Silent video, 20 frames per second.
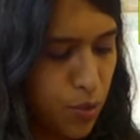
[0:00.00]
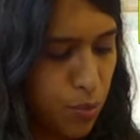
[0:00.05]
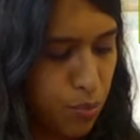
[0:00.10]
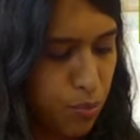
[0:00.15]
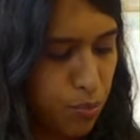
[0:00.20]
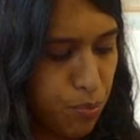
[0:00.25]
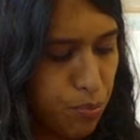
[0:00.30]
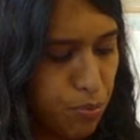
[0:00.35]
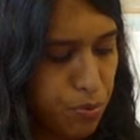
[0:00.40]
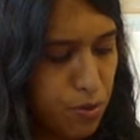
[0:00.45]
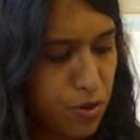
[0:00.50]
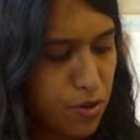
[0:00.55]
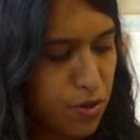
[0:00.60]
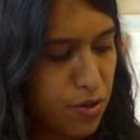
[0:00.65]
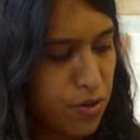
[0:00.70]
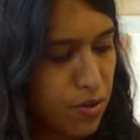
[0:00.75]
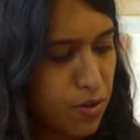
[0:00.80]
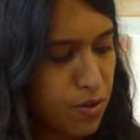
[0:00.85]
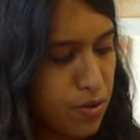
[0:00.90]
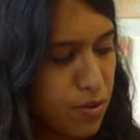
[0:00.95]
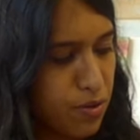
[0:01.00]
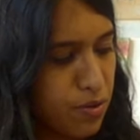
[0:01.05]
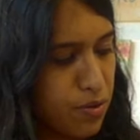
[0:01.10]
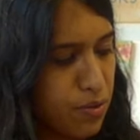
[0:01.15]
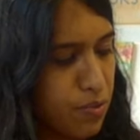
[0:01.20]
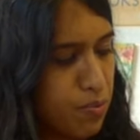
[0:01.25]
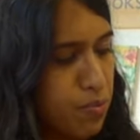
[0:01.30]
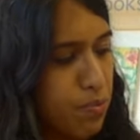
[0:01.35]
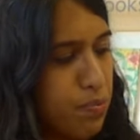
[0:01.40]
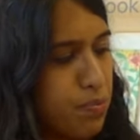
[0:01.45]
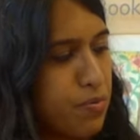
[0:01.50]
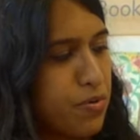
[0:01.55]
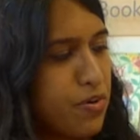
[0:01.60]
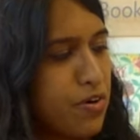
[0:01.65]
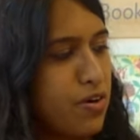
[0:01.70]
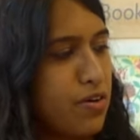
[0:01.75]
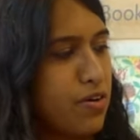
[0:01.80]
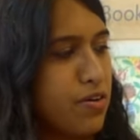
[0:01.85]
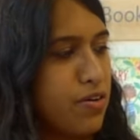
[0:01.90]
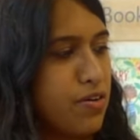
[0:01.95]
Brr,
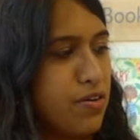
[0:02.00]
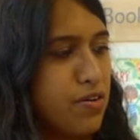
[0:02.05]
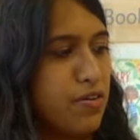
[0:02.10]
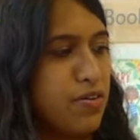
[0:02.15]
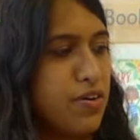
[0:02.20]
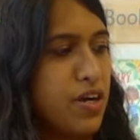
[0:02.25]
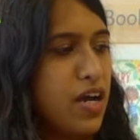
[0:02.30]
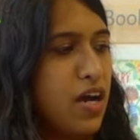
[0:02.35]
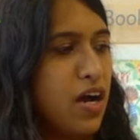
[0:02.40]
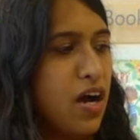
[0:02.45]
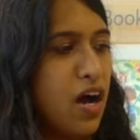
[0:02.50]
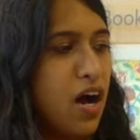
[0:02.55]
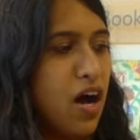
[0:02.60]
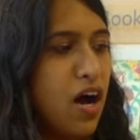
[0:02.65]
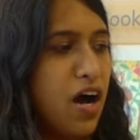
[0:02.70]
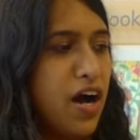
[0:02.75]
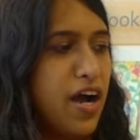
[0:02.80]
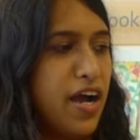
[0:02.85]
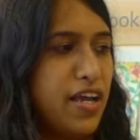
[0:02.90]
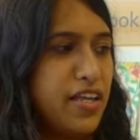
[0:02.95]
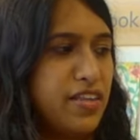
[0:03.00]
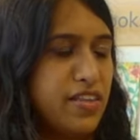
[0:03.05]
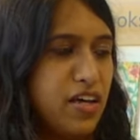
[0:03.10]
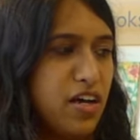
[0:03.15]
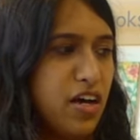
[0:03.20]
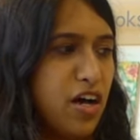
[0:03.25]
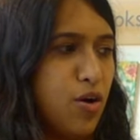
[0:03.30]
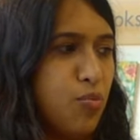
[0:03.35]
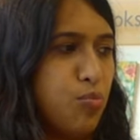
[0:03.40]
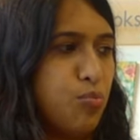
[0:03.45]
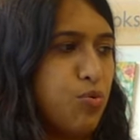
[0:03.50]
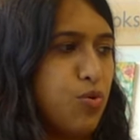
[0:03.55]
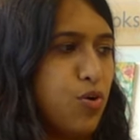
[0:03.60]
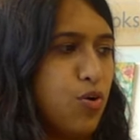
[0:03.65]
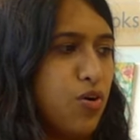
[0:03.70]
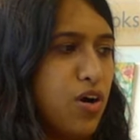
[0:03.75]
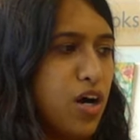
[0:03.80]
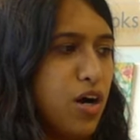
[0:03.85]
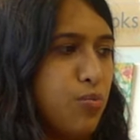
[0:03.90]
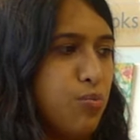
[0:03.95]
brr. I, the
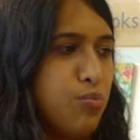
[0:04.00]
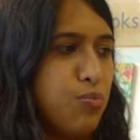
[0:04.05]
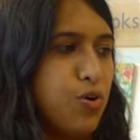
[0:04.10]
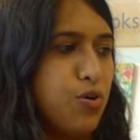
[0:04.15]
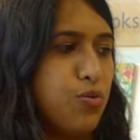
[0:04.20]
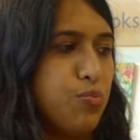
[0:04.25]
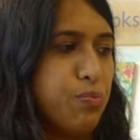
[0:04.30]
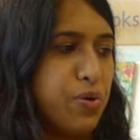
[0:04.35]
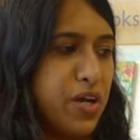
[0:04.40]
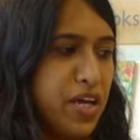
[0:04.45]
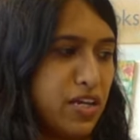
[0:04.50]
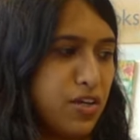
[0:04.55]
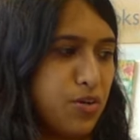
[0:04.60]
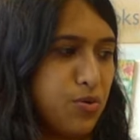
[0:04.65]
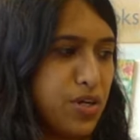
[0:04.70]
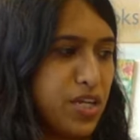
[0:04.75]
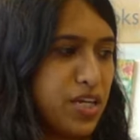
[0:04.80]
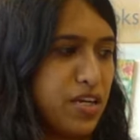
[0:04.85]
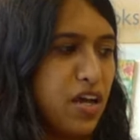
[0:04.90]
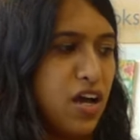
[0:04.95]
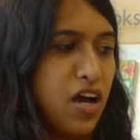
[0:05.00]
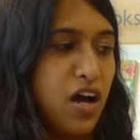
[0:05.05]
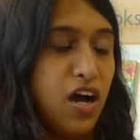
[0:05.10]
humble, humble penguin,